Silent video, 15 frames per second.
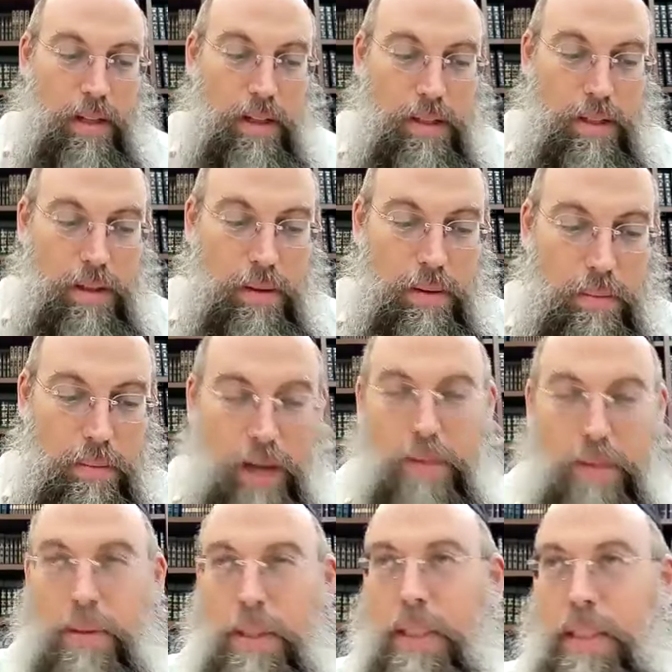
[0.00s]
So
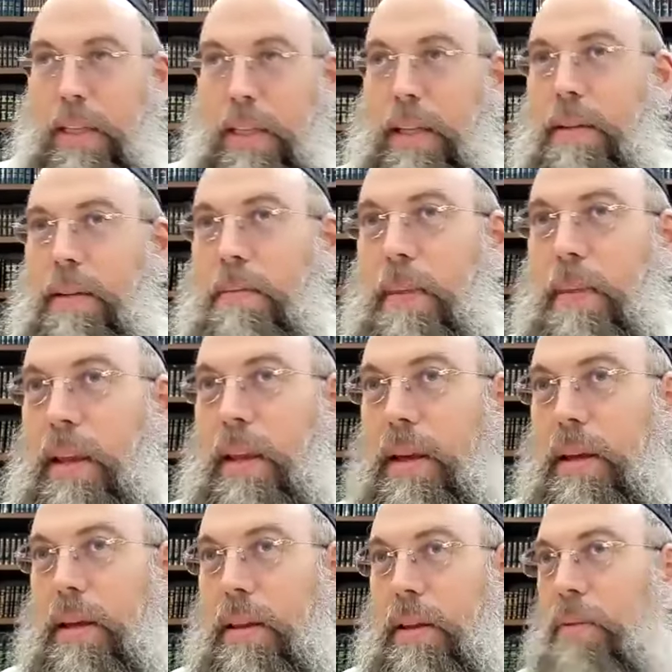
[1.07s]
Maho, what's the din?
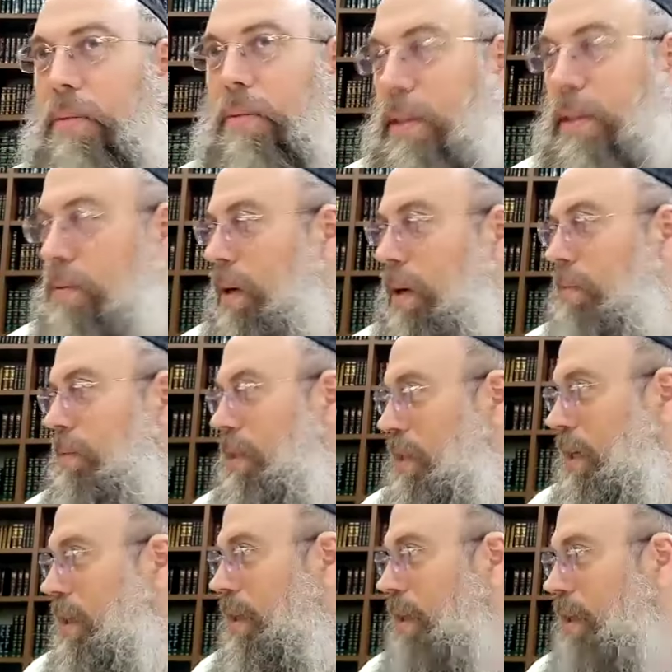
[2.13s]
The whole reason why we
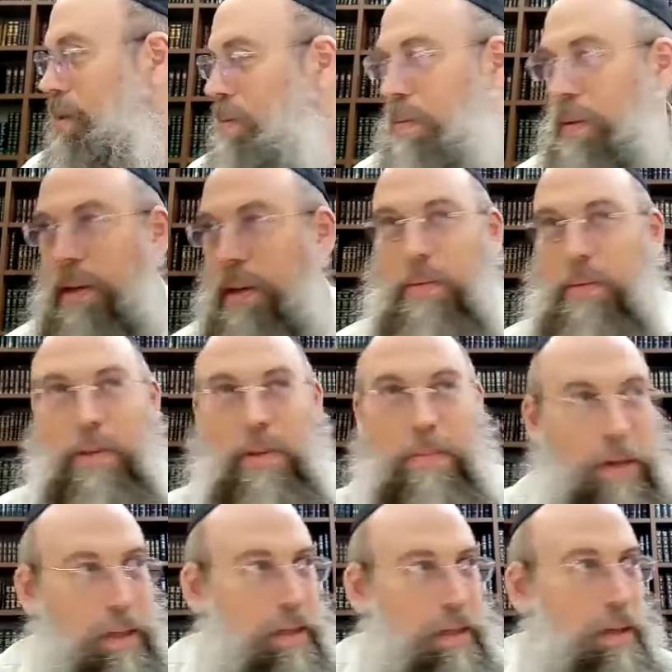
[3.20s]
said that they split it was
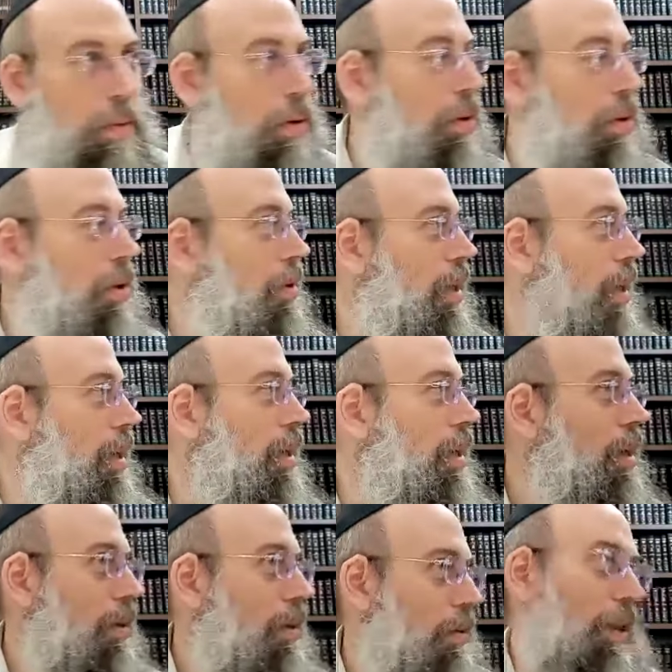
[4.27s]
because they're both holding it.
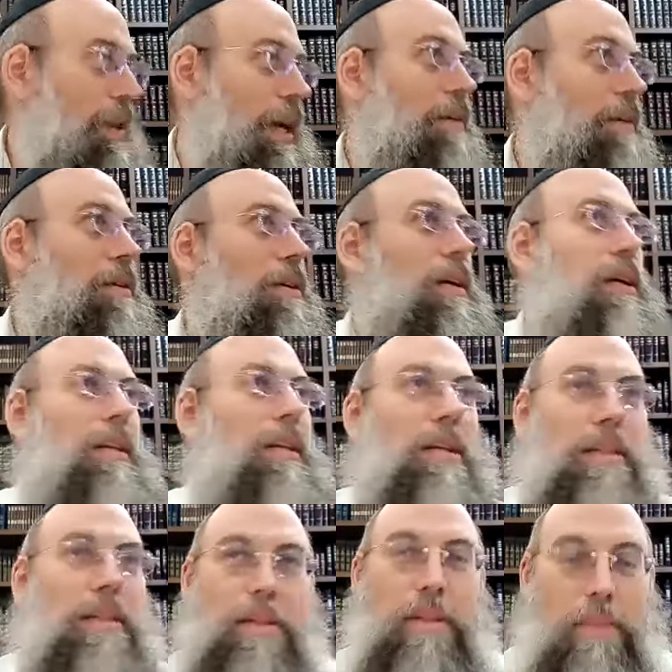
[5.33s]
Well, now look at
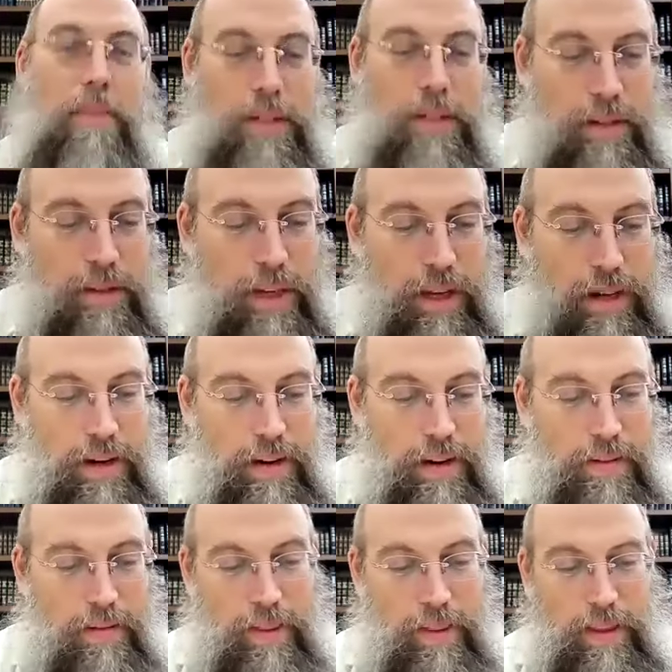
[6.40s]
this; only one's holding it.
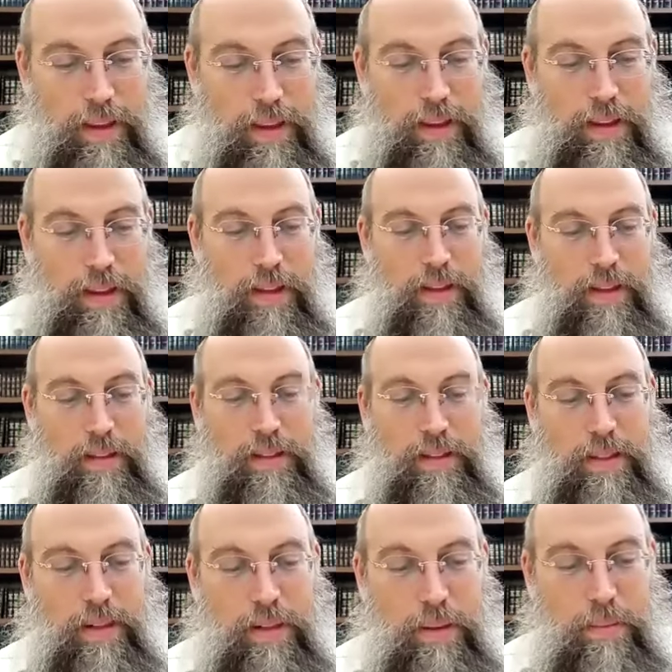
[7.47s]

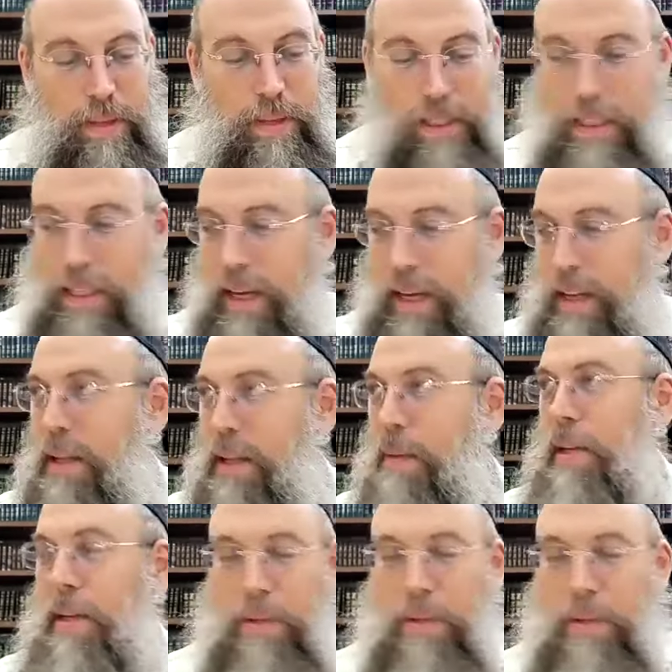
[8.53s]
So the Gemara says,
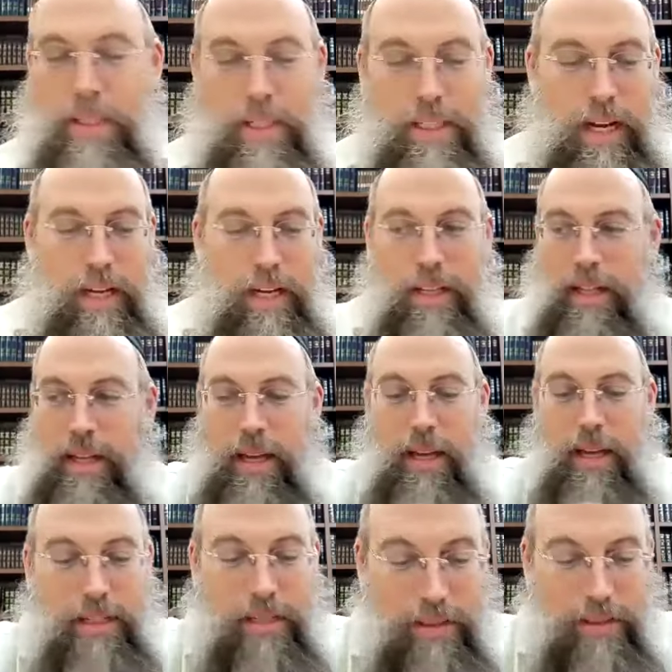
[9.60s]
"Hey, what's exactly the
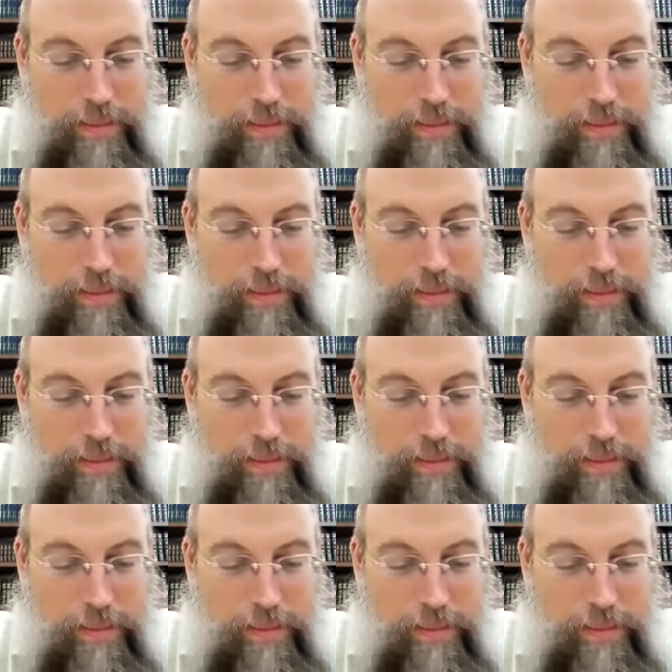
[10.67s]
case?"